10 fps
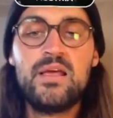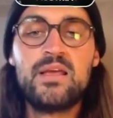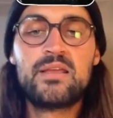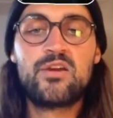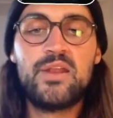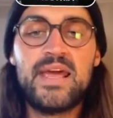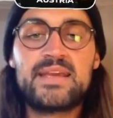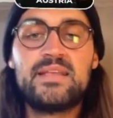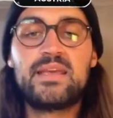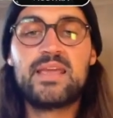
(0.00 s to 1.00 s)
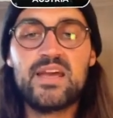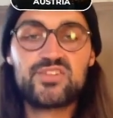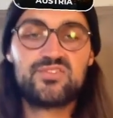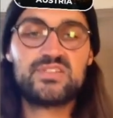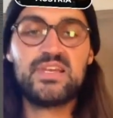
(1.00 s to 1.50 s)
connect the
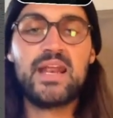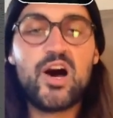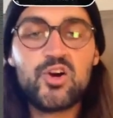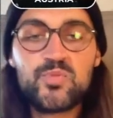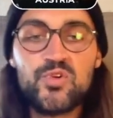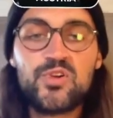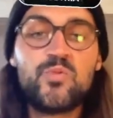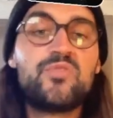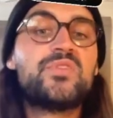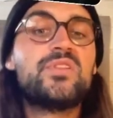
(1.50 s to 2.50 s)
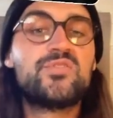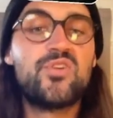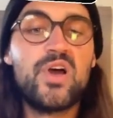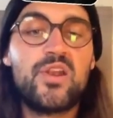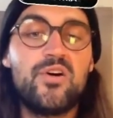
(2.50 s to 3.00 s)
gesture state output with the
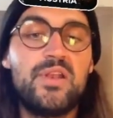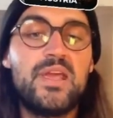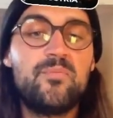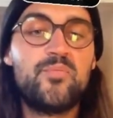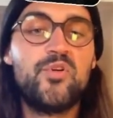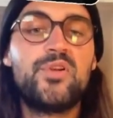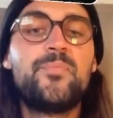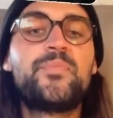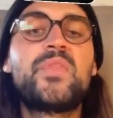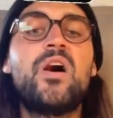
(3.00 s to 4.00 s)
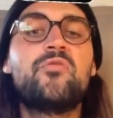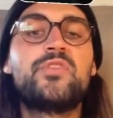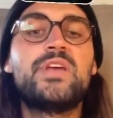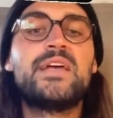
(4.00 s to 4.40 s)
turn on input of the